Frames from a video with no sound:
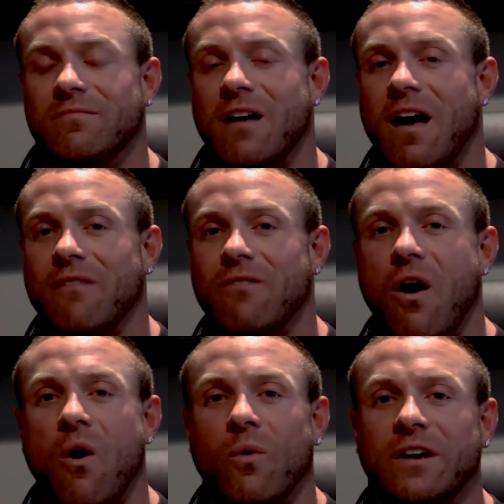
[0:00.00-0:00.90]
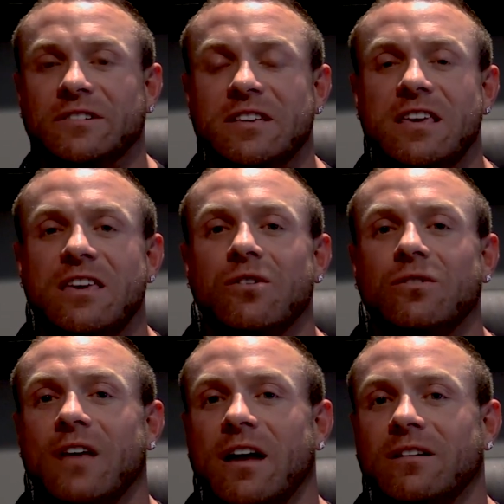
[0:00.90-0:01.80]
I've always
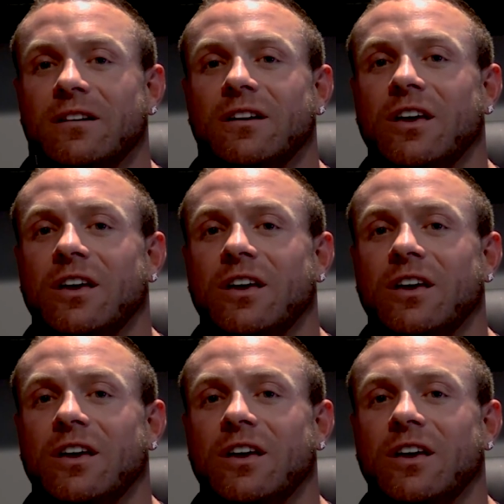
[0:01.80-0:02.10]
healed at